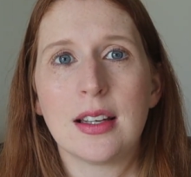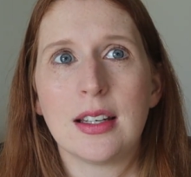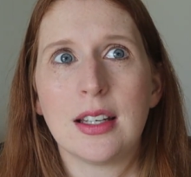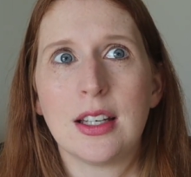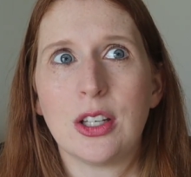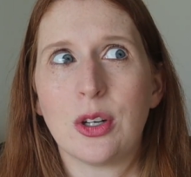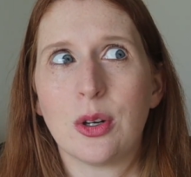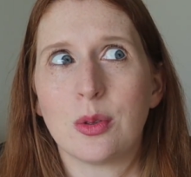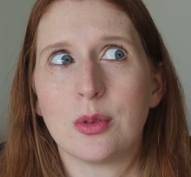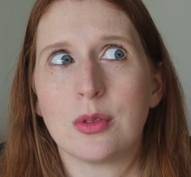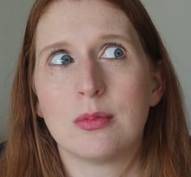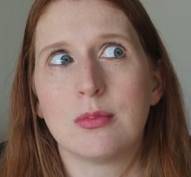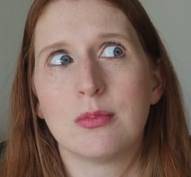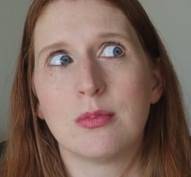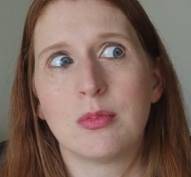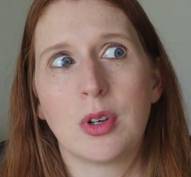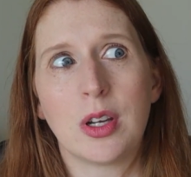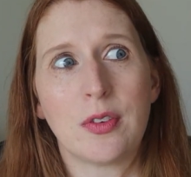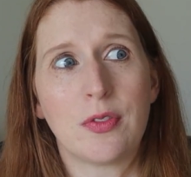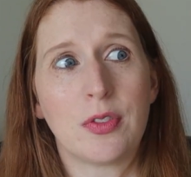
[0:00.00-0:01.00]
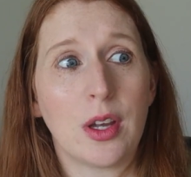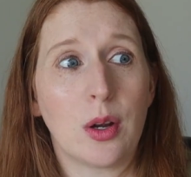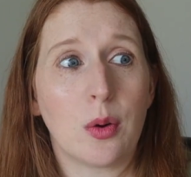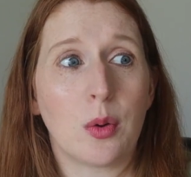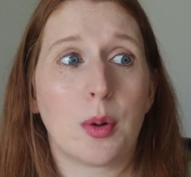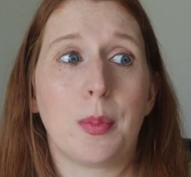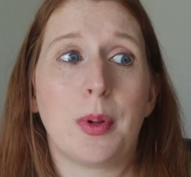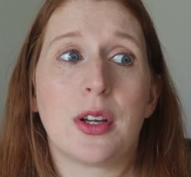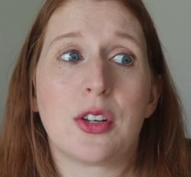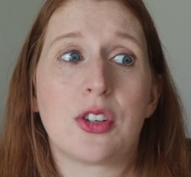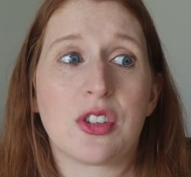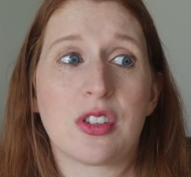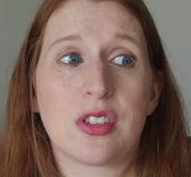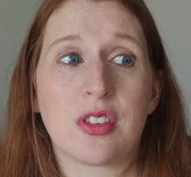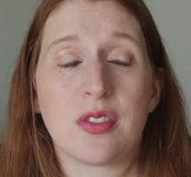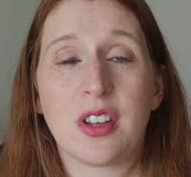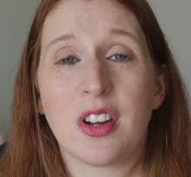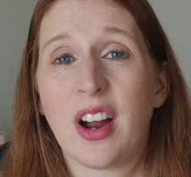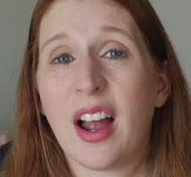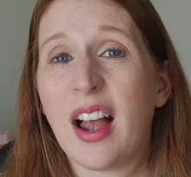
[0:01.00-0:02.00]
If there were pictures
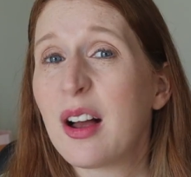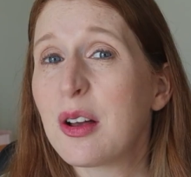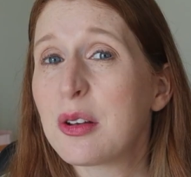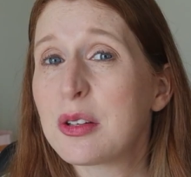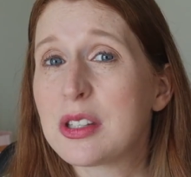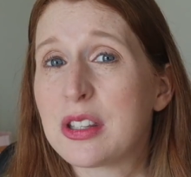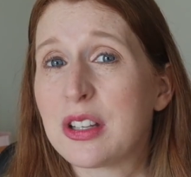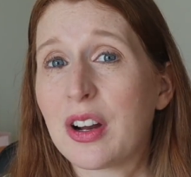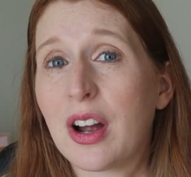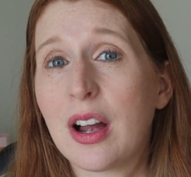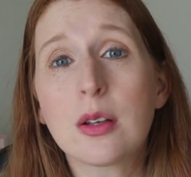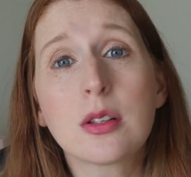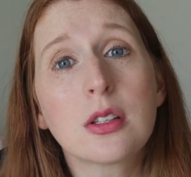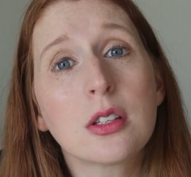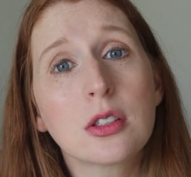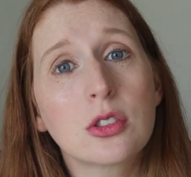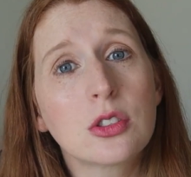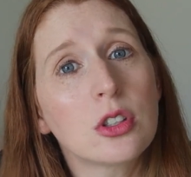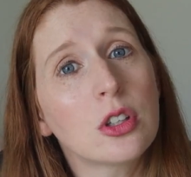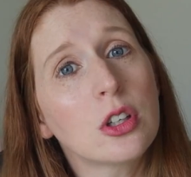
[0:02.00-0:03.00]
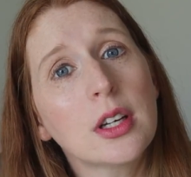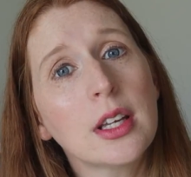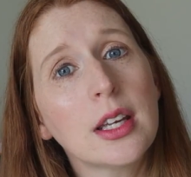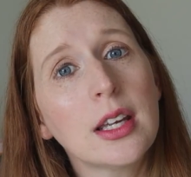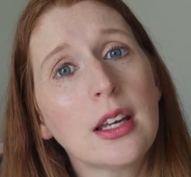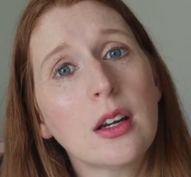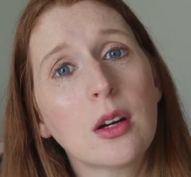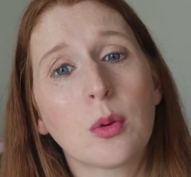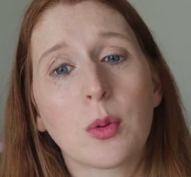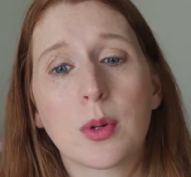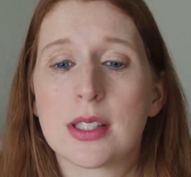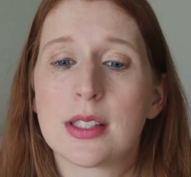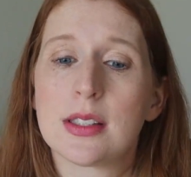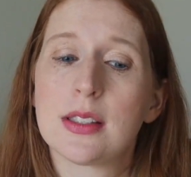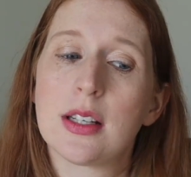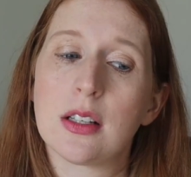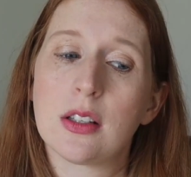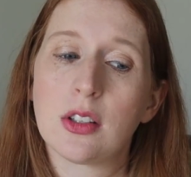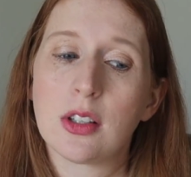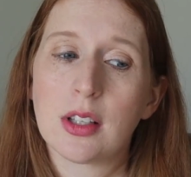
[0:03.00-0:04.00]
of their house, did their house look dirty, or
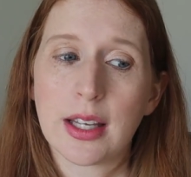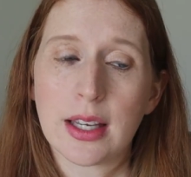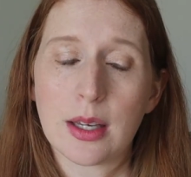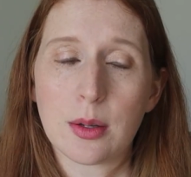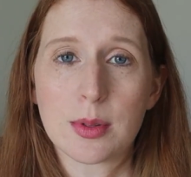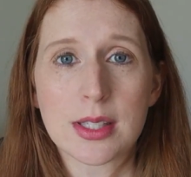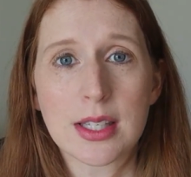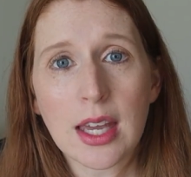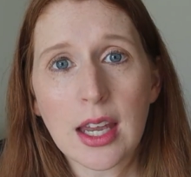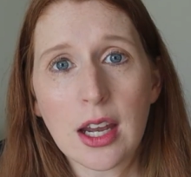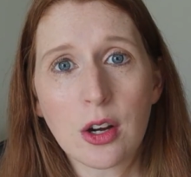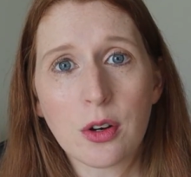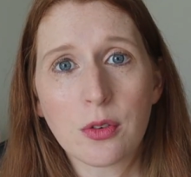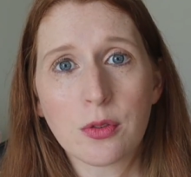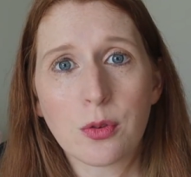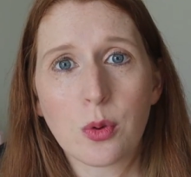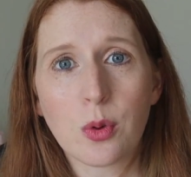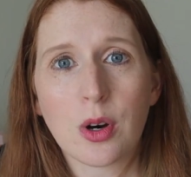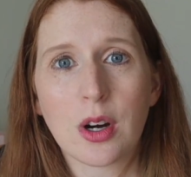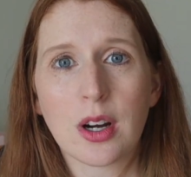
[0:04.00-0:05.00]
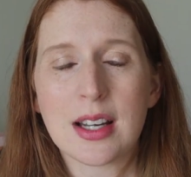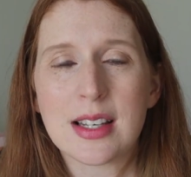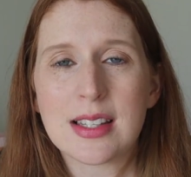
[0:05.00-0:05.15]
did it look like it was cared for?